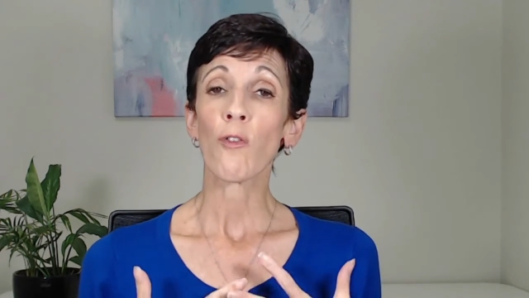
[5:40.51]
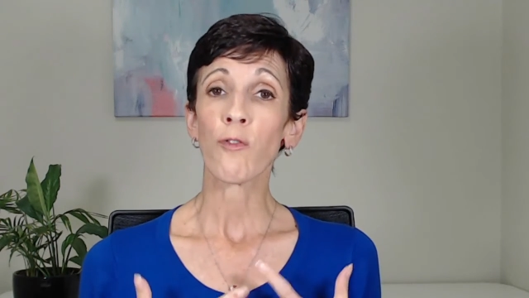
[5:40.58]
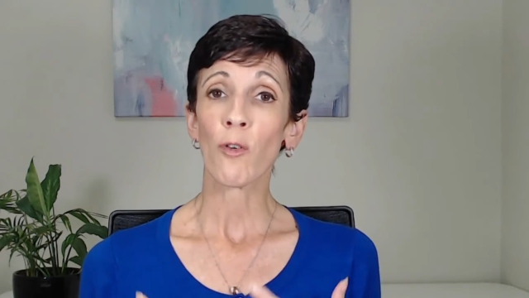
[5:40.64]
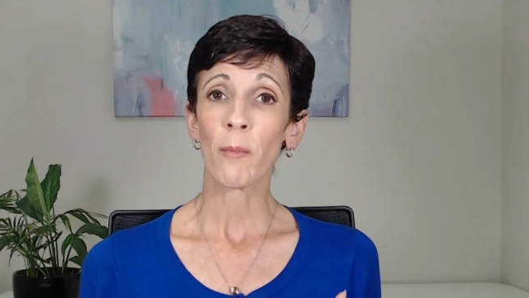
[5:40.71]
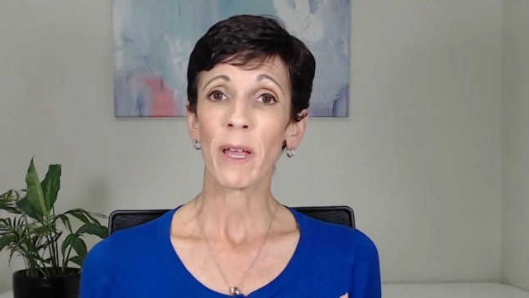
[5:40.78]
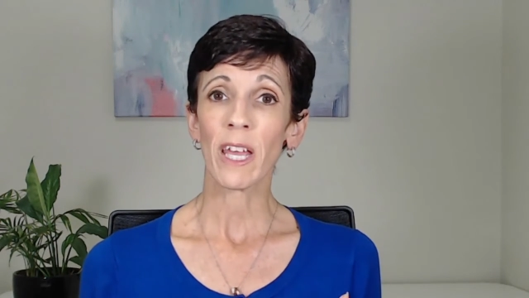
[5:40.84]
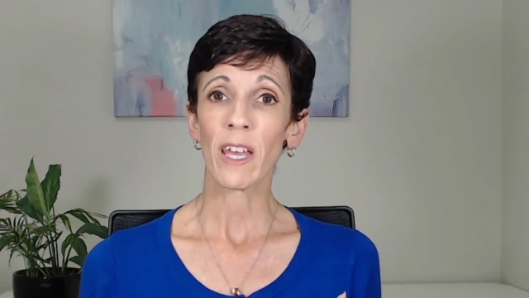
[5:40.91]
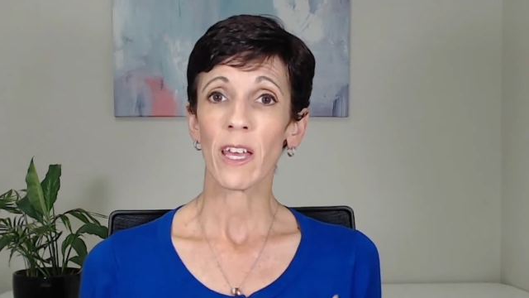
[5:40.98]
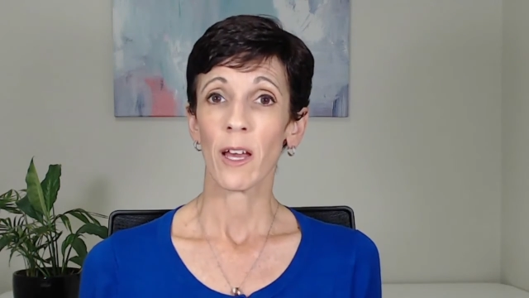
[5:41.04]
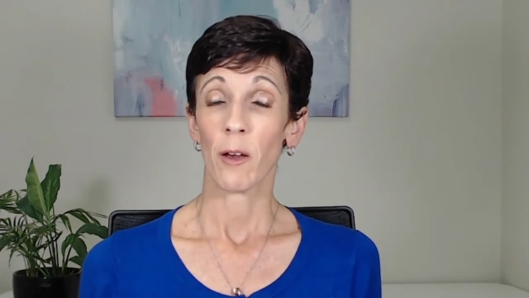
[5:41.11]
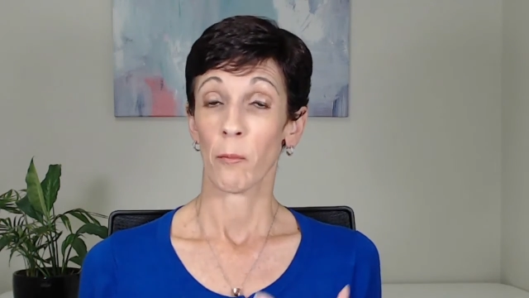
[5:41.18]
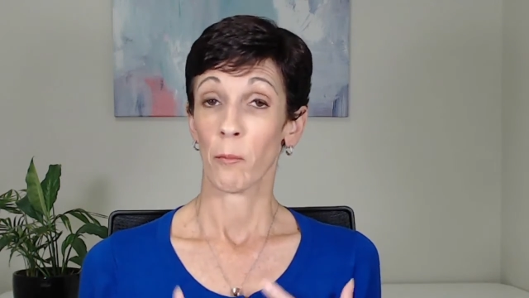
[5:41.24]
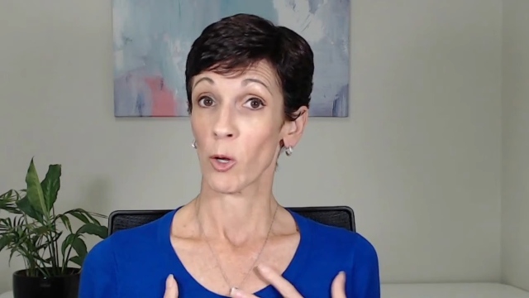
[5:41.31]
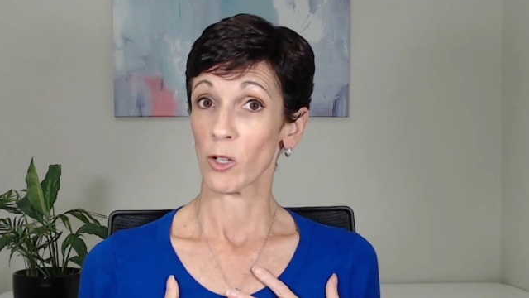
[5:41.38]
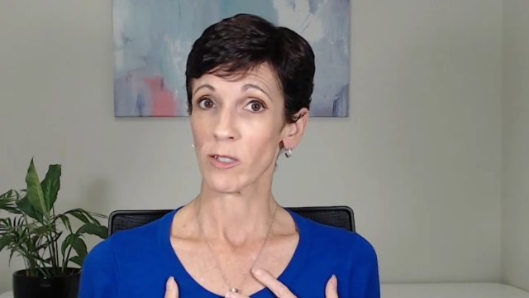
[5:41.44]
for me
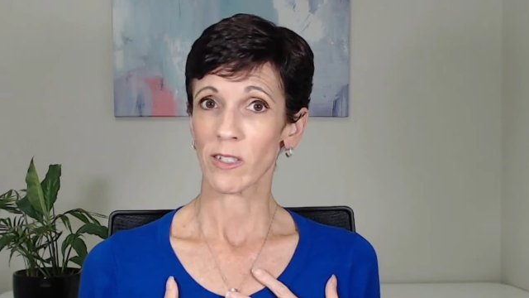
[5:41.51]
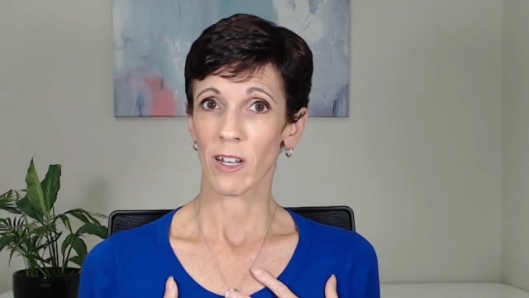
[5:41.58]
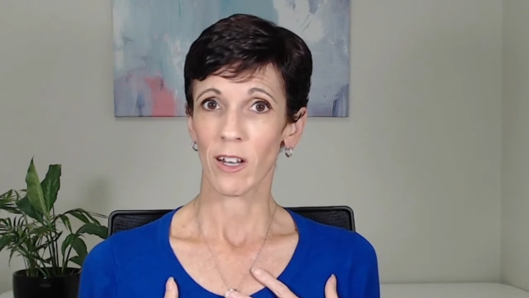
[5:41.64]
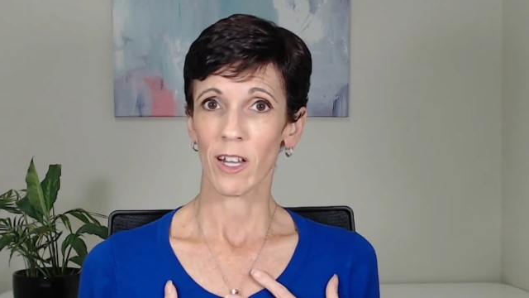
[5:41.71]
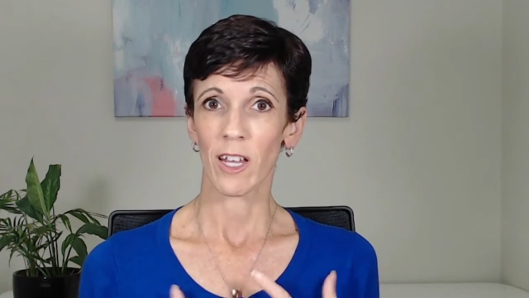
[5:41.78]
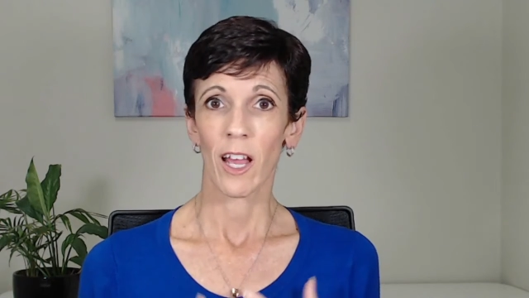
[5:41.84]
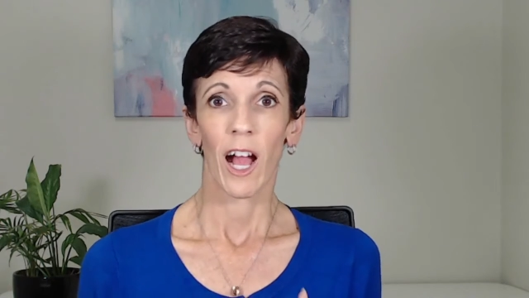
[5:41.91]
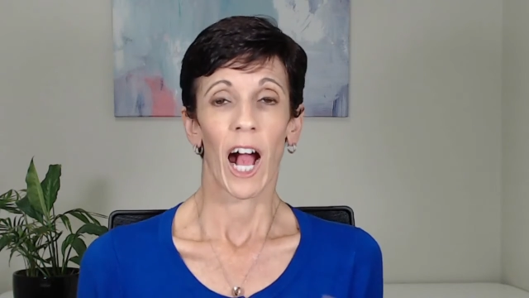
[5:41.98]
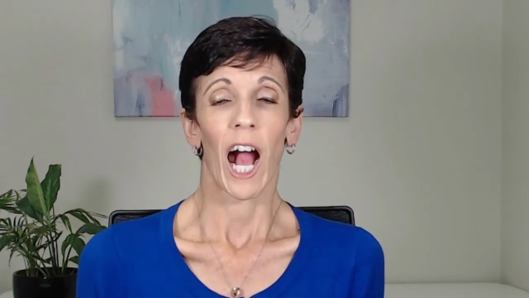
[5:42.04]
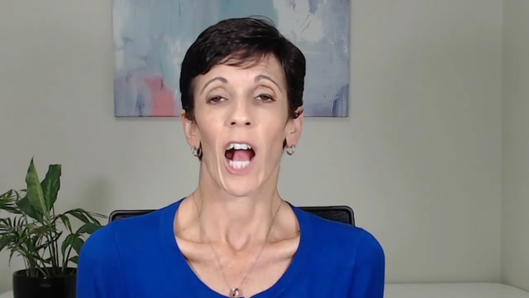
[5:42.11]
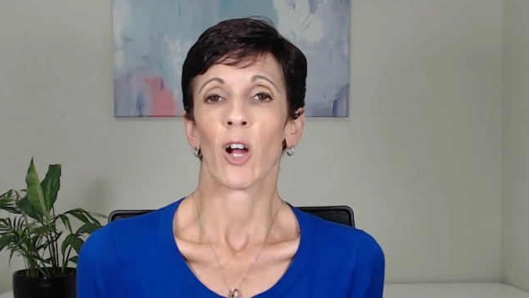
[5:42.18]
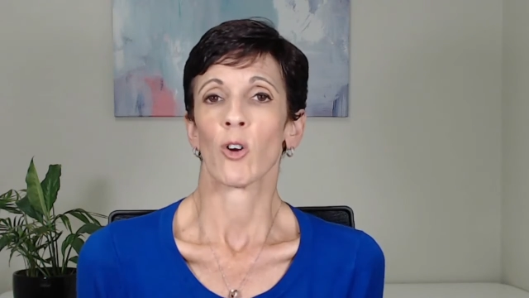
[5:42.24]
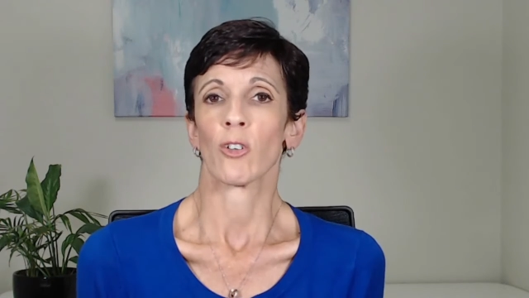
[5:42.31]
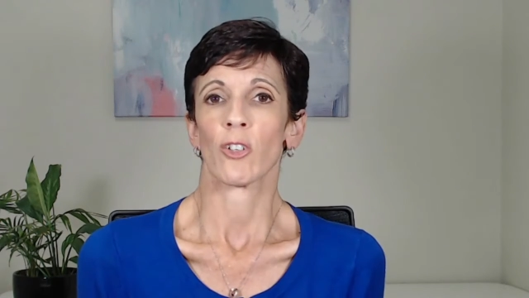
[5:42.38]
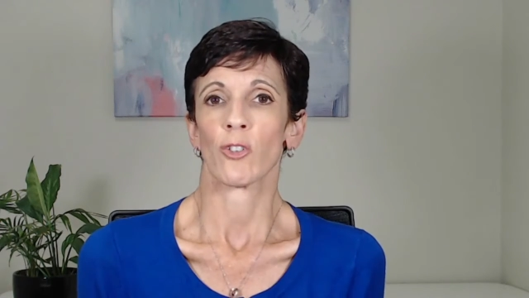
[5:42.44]
personally,
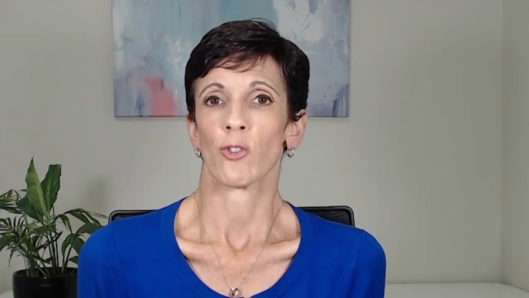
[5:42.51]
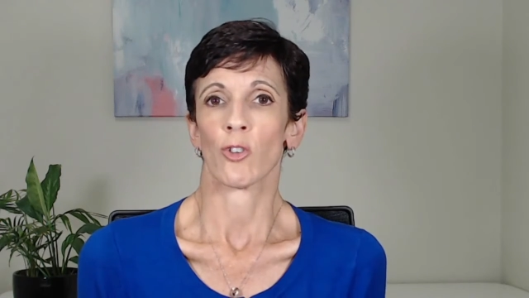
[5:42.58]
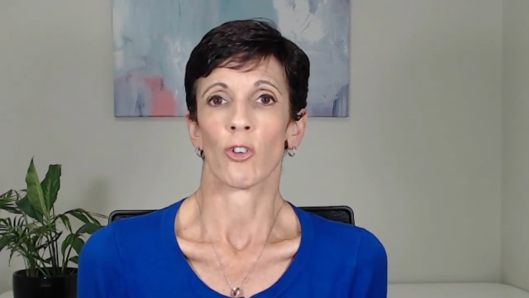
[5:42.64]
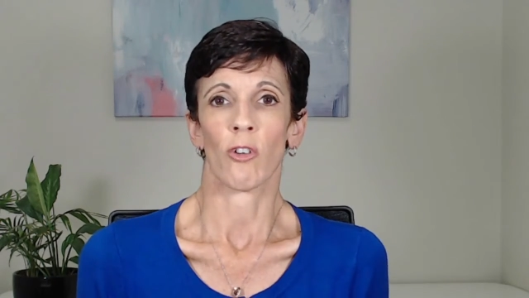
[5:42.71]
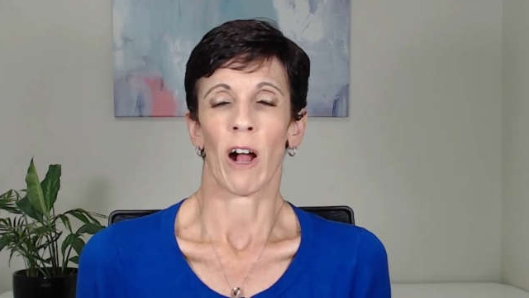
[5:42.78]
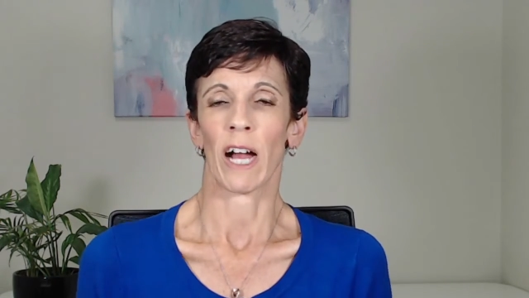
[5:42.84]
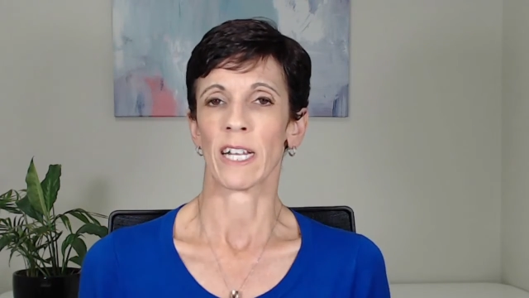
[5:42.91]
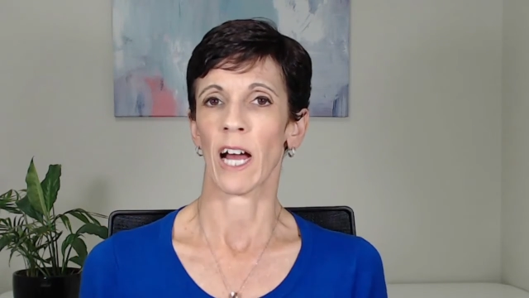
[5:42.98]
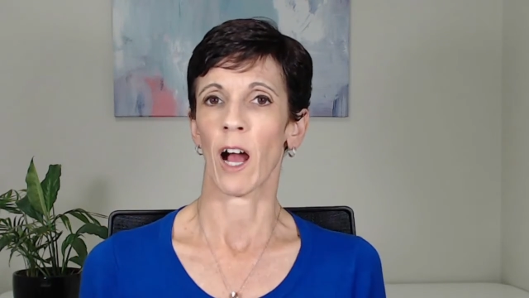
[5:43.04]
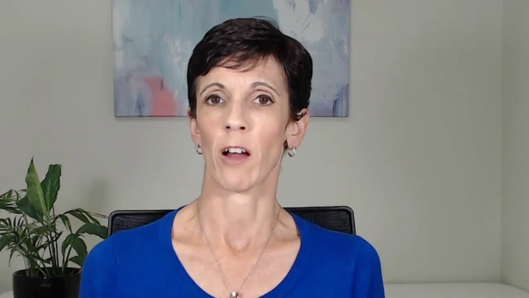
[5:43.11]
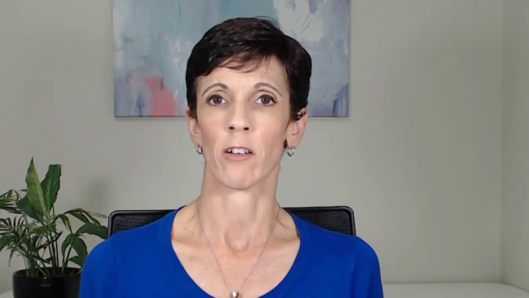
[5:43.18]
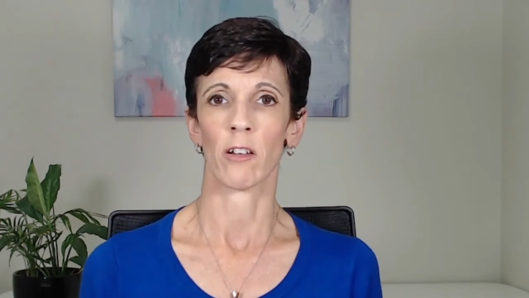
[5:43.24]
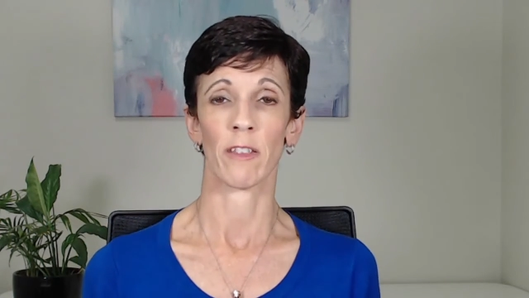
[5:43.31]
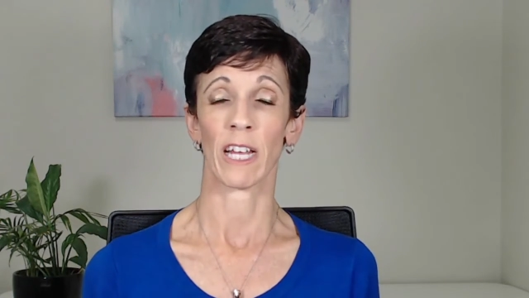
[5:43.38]
I couldn't do Cry It Out.